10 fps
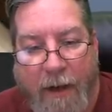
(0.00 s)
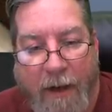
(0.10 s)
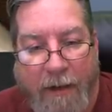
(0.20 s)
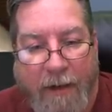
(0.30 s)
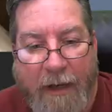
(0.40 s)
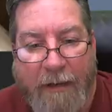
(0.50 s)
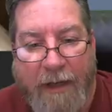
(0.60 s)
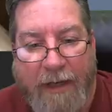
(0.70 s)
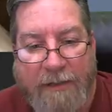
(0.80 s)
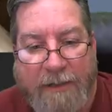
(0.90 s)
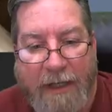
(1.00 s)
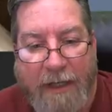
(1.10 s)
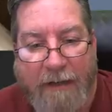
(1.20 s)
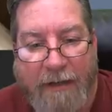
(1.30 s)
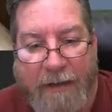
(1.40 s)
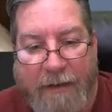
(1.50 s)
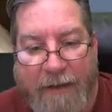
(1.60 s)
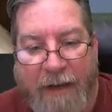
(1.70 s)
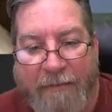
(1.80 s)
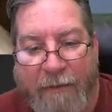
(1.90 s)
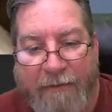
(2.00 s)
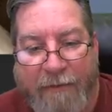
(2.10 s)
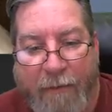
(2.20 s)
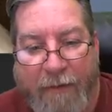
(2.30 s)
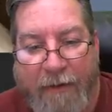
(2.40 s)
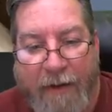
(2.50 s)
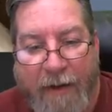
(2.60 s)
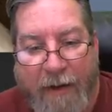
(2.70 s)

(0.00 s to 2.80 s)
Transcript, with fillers: And like I said, I could never afford